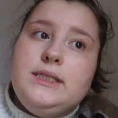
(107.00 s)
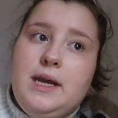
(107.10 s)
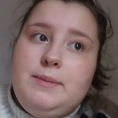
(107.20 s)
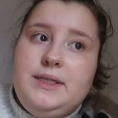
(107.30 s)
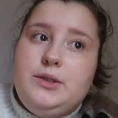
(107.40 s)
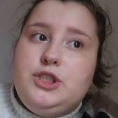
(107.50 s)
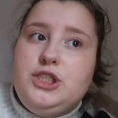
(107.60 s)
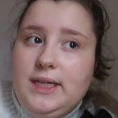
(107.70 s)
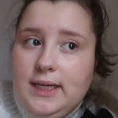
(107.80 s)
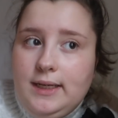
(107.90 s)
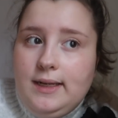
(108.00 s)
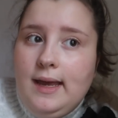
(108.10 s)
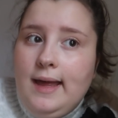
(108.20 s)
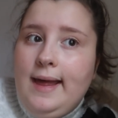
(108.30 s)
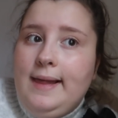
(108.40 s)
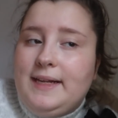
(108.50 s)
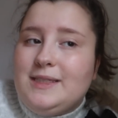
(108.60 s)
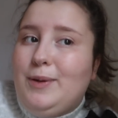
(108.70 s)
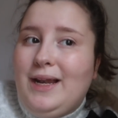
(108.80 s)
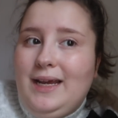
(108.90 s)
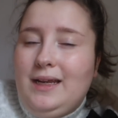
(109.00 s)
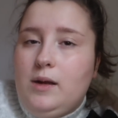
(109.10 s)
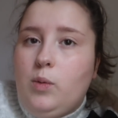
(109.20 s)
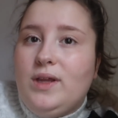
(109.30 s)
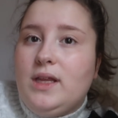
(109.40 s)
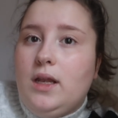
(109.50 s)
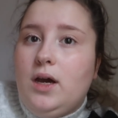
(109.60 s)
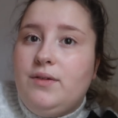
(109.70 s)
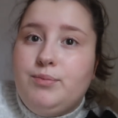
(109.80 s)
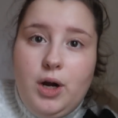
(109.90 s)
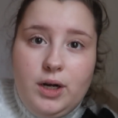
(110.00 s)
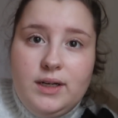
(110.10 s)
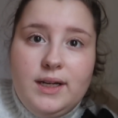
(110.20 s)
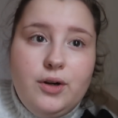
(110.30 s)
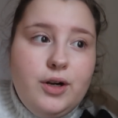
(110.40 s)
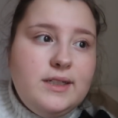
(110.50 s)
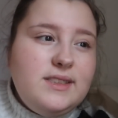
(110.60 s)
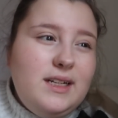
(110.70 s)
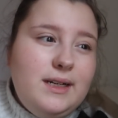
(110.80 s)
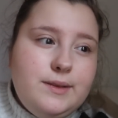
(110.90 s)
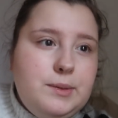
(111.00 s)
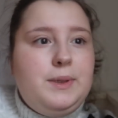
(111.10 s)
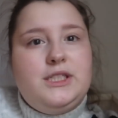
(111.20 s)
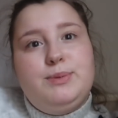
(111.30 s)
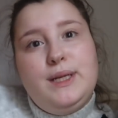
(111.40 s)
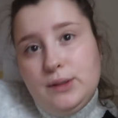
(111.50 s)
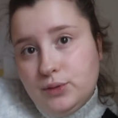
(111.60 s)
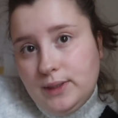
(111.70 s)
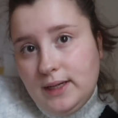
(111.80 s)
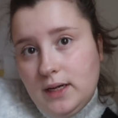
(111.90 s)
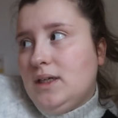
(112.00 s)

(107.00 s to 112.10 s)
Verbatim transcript: salmon or chicken that's plain with a lot of broccoli or else I'll have some mashed potato with it.